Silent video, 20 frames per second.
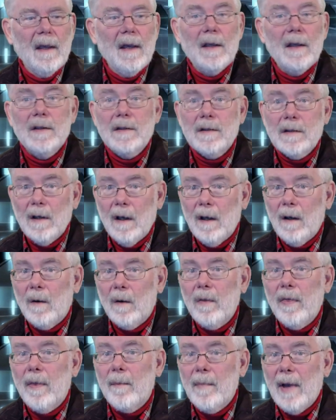So
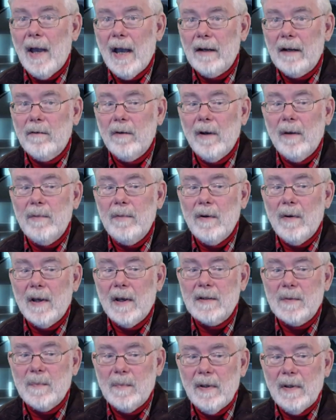the Macrium
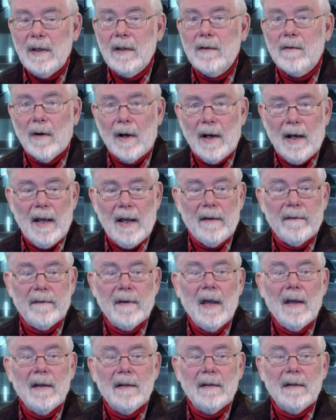USB drive
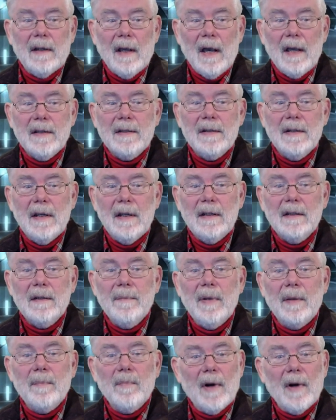does need to
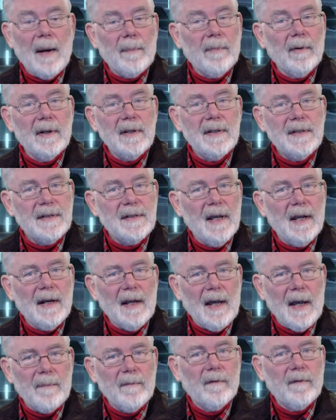be properly set
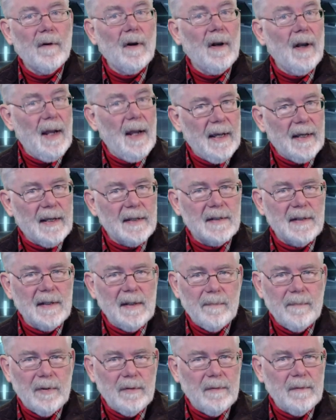up for legacy
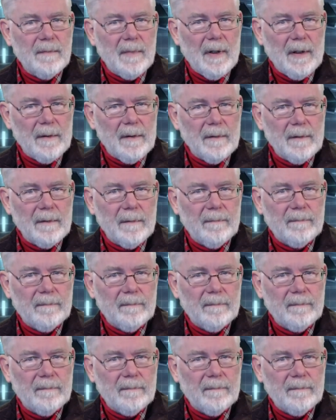boot mode.